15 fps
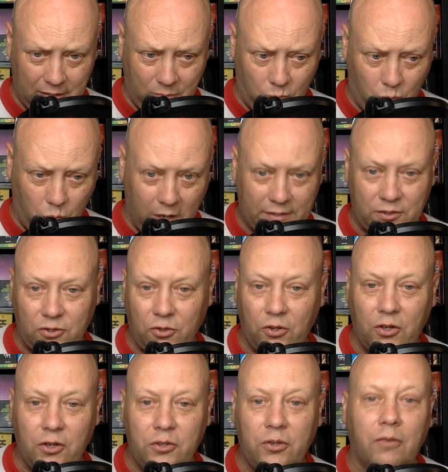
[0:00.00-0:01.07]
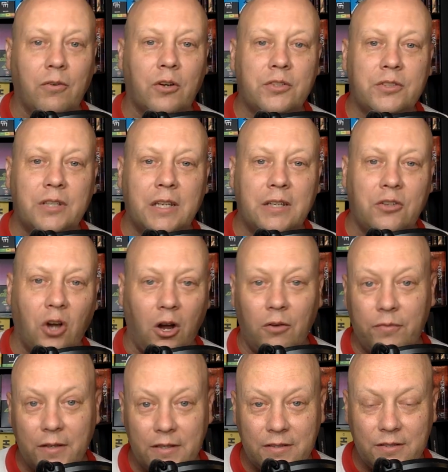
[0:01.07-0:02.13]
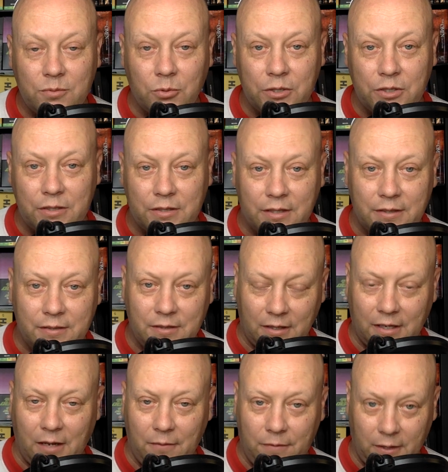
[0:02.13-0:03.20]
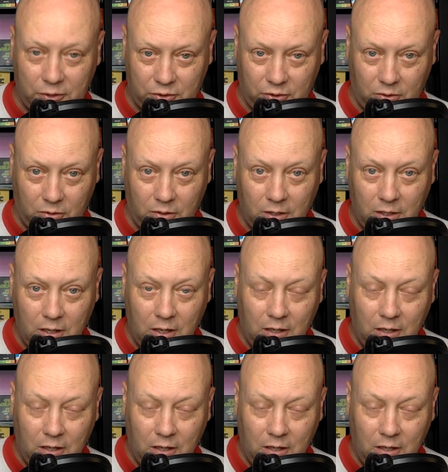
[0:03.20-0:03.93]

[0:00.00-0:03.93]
Western University Dolphins, which is this, again, fictional